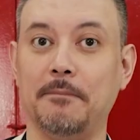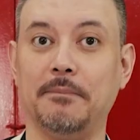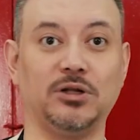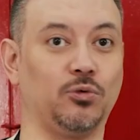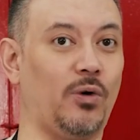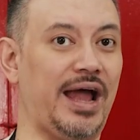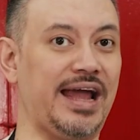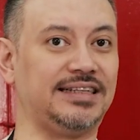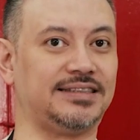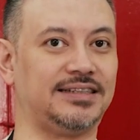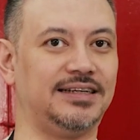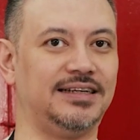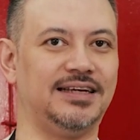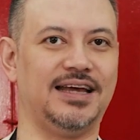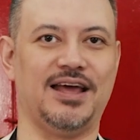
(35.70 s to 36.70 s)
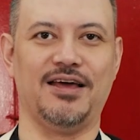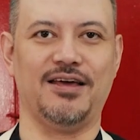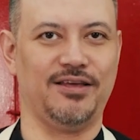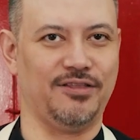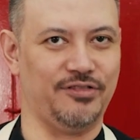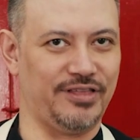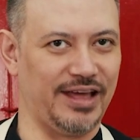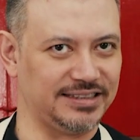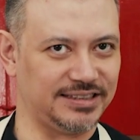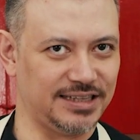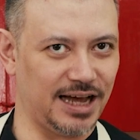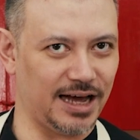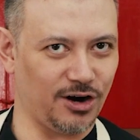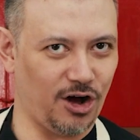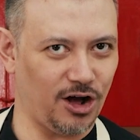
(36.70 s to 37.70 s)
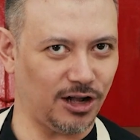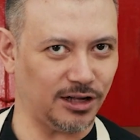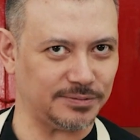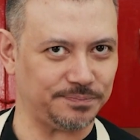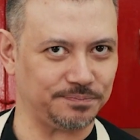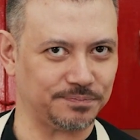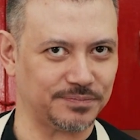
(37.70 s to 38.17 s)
But wait, that's not all.